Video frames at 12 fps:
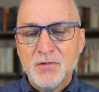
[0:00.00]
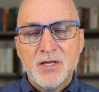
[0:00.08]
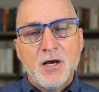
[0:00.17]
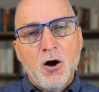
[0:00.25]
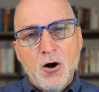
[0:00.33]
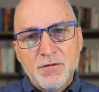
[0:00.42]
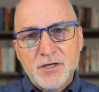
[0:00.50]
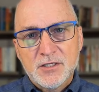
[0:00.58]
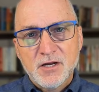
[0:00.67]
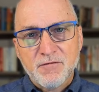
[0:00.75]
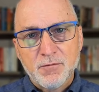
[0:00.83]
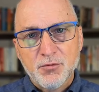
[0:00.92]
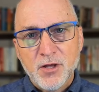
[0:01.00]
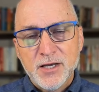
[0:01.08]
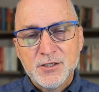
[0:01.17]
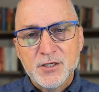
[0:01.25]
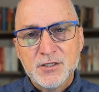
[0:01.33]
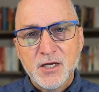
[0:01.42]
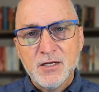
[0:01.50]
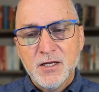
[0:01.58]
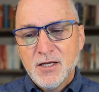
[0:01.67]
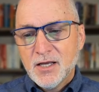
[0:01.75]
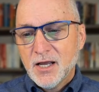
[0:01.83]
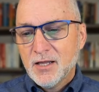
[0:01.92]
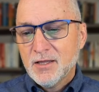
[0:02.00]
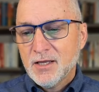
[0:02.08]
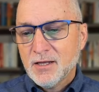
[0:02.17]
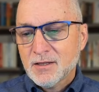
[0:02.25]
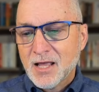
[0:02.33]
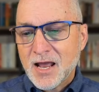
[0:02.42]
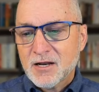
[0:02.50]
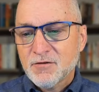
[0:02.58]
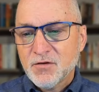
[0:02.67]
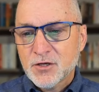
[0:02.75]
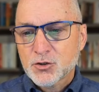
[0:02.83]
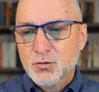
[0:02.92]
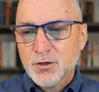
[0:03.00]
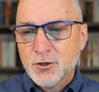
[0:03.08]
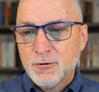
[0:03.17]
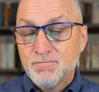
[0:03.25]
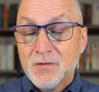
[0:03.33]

all these different places in the land of Israel?